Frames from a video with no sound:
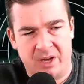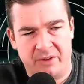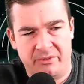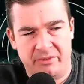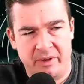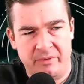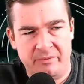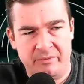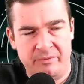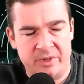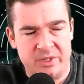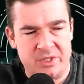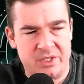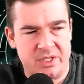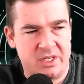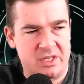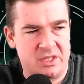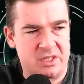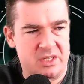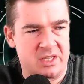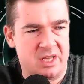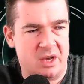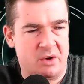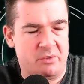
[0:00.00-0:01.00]

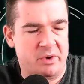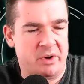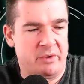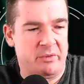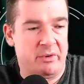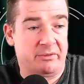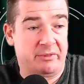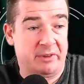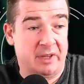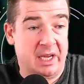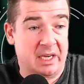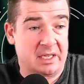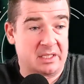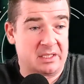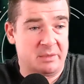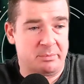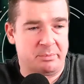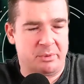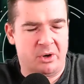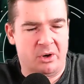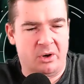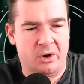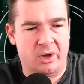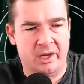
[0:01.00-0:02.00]
emphasis that we reflect
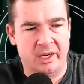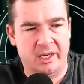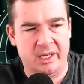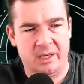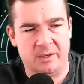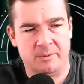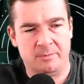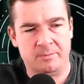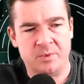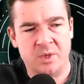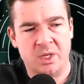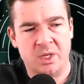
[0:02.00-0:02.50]
upon